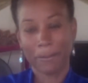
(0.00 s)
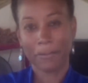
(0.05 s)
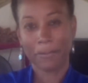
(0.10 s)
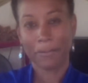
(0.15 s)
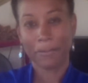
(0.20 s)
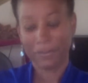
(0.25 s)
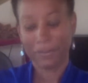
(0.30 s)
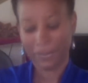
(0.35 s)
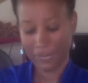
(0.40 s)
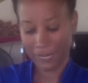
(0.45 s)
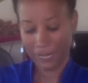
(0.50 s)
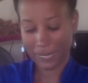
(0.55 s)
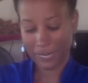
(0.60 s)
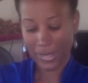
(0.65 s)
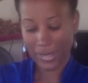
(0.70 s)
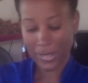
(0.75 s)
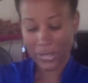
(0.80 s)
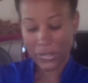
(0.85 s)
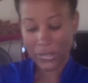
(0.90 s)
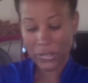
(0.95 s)

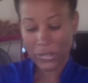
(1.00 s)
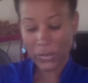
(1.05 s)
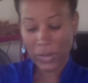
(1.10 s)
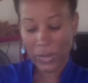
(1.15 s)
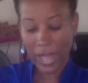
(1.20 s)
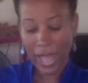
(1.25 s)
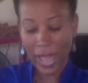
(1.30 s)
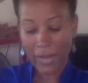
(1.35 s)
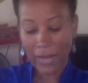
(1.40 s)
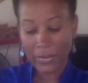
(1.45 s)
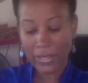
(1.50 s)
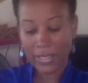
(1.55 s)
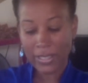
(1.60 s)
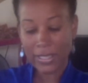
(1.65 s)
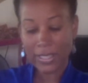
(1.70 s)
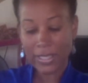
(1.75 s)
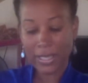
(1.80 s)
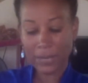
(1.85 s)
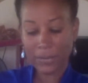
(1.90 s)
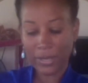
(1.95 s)
So how
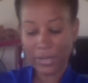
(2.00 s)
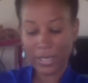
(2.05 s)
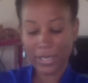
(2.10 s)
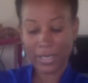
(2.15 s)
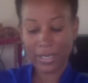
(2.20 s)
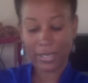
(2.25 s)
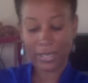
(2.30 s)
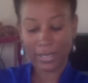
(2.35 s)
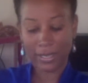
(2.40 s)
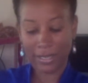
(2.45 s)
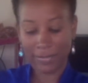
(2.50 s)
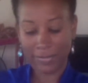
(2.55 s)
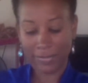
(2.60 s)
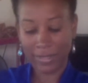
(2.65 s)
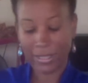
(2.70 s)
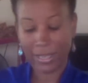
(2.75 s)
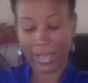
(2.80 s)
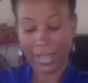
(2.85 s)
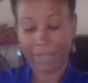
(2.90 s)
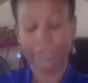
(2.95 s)
does someone live
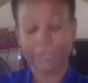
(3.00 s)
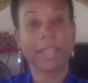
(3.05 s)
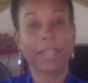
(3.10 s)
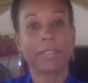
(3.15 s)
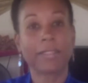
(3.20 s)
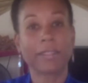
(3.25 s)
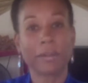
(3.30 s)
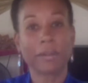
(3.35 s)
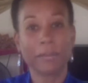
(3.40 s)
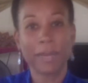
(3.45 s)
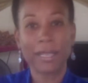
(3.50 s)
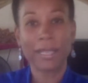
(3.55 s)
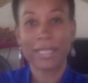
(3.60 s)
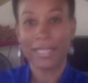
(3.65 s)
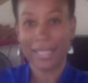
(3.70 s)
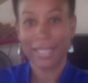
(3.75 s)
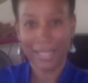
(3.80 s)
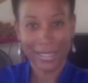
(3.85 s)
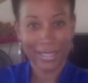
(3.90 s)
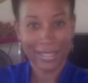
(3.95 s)
the life that they're meant
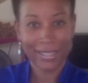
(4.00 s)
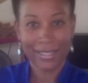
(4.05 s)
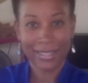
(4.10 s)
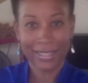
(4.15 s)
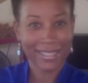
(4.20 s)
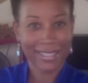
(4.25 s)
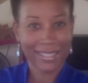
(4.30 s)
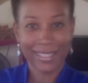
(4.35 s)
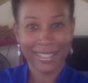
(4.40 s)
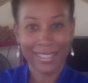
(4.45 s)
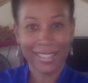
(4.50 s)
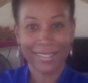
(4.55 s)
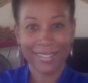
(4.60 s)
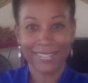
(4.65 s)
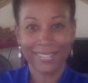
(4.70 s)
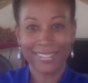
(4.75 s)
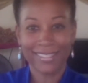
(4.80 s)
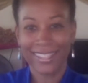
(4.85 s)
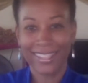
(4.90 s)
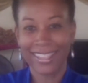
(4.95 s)
to
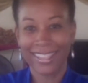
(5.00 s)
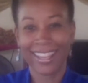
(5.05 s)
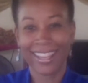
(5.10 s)
live?